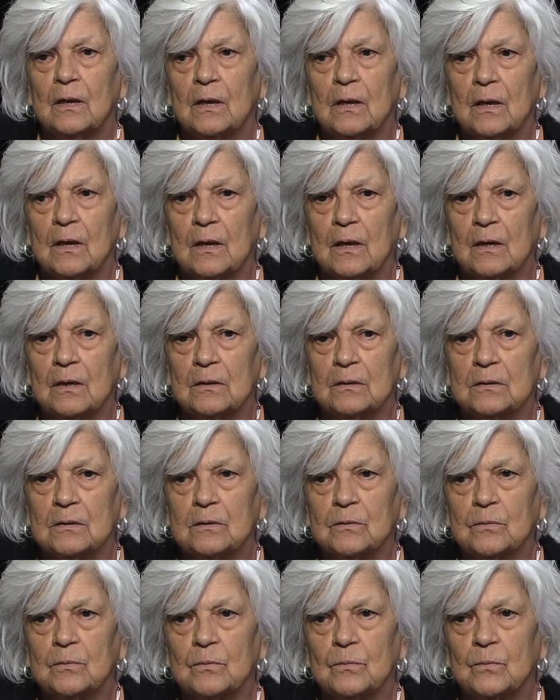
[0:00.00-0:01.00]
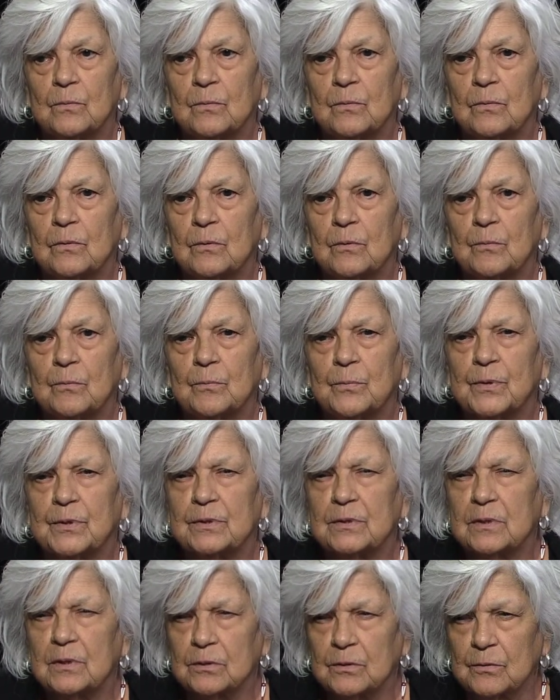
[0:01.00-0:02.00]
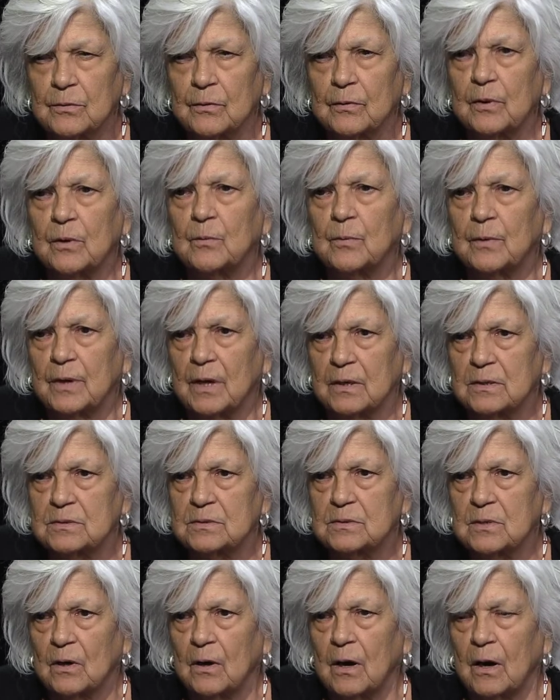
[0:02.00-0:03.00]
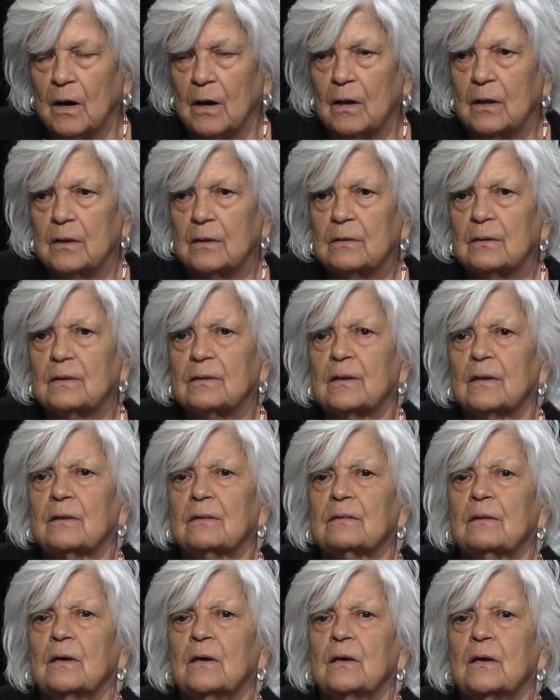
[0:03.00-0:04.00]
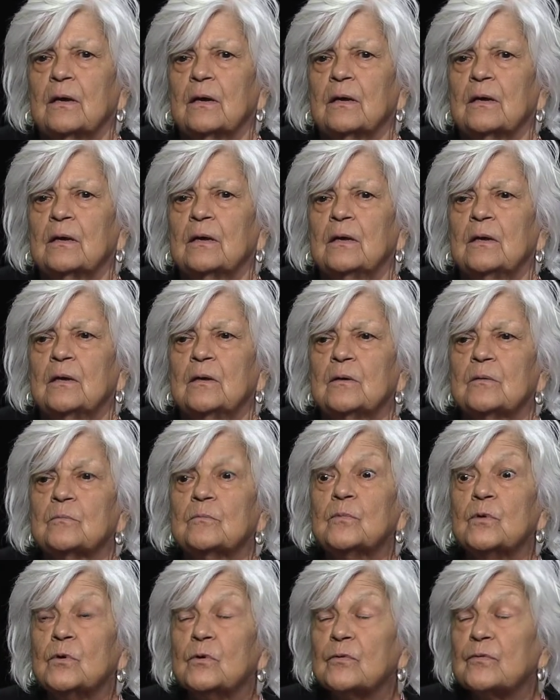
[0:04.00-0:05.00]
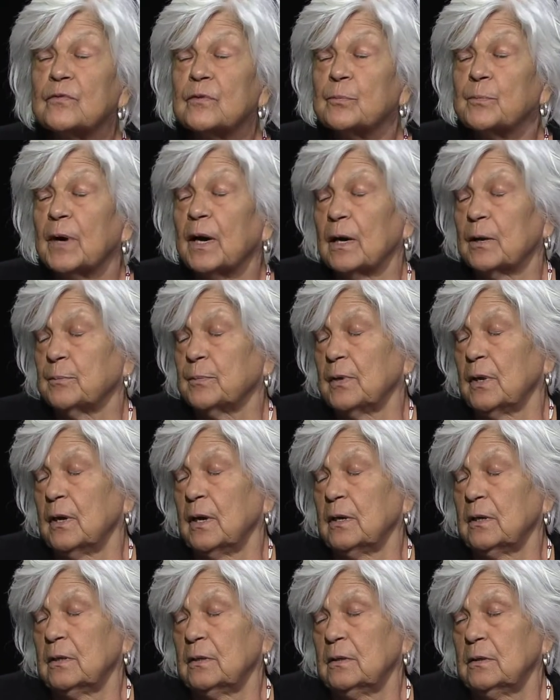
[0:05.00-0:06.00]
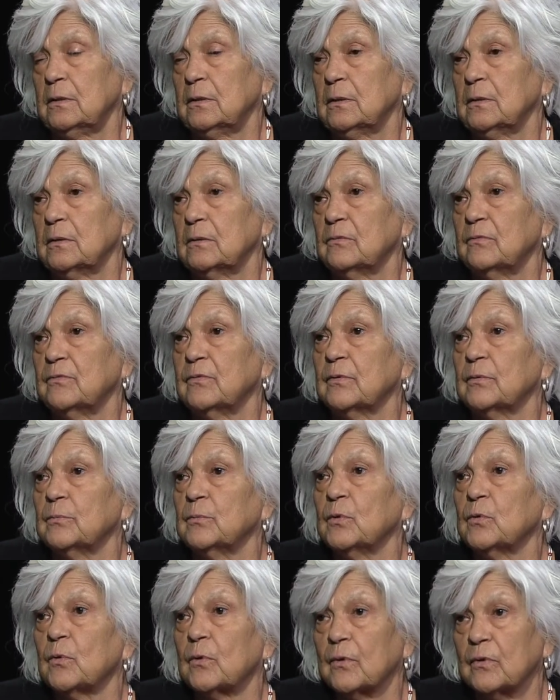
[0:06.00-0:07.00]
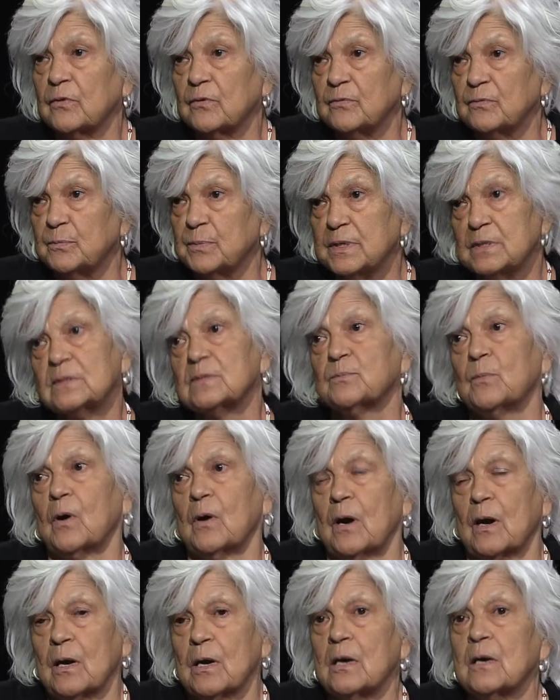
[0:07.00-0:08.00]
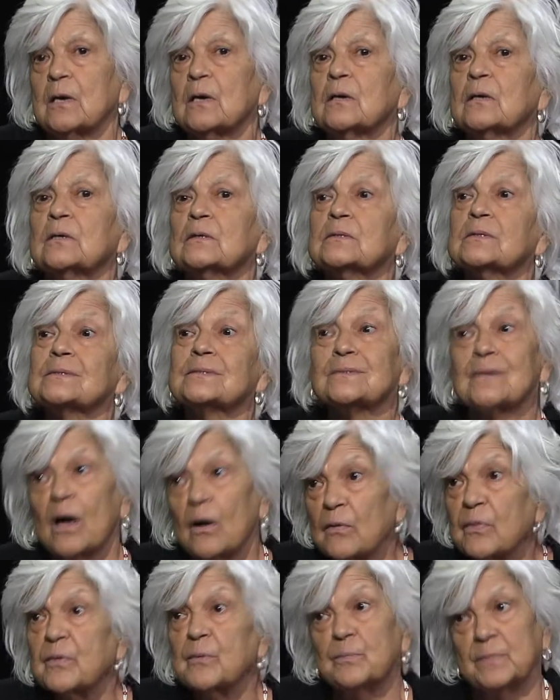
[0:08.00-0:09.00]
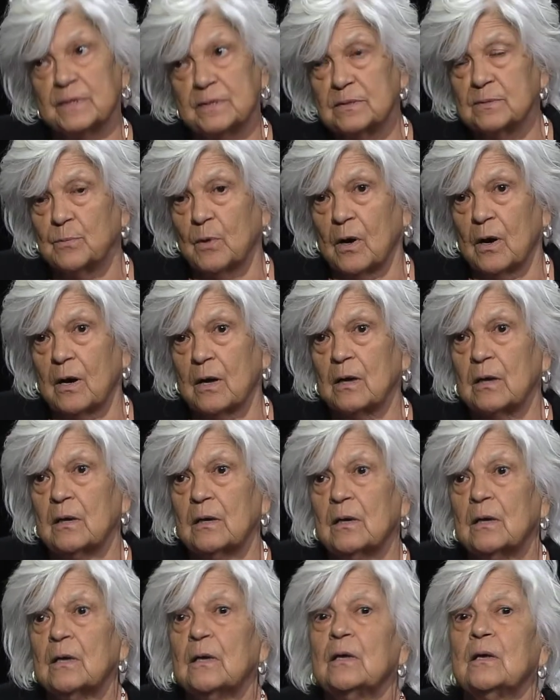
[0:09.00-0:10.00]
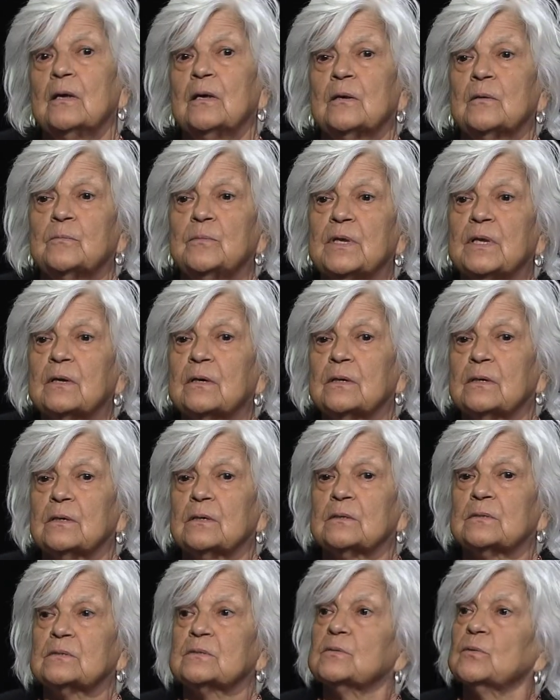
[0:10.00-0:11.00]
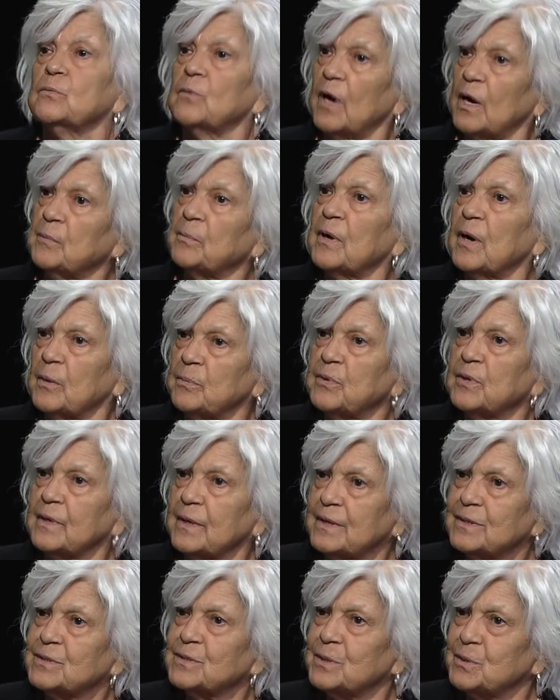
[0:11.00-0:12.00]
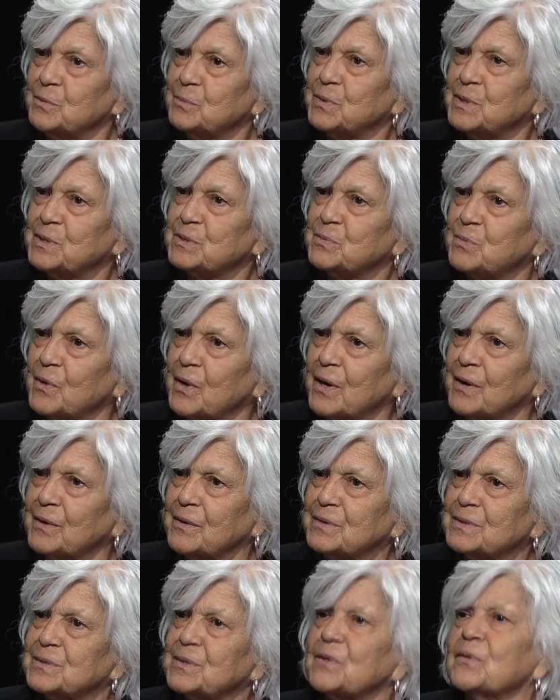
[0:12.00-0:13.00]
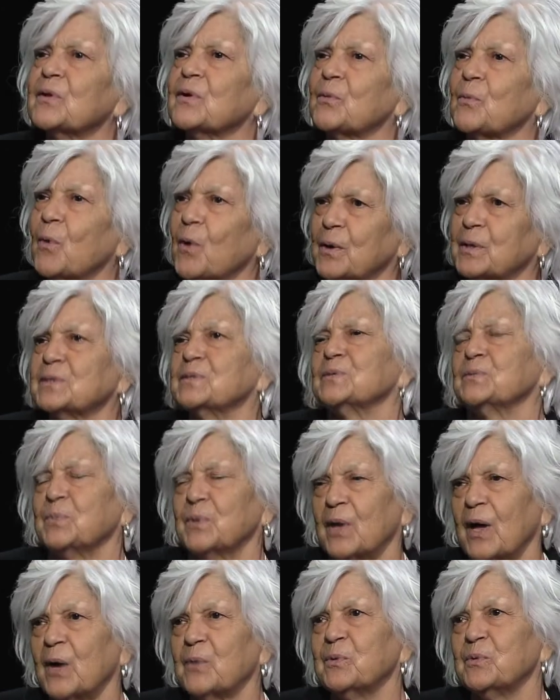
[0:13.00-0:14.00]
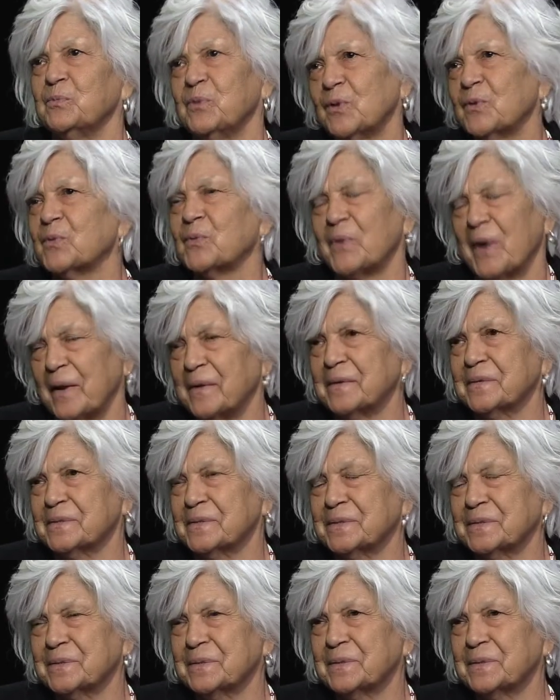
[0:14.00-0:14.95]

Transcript: and particularly when I saw that they moved the pipeline from north of Bismarck to south of Bismarck because the white population in Bismarck said their water supply would be threatened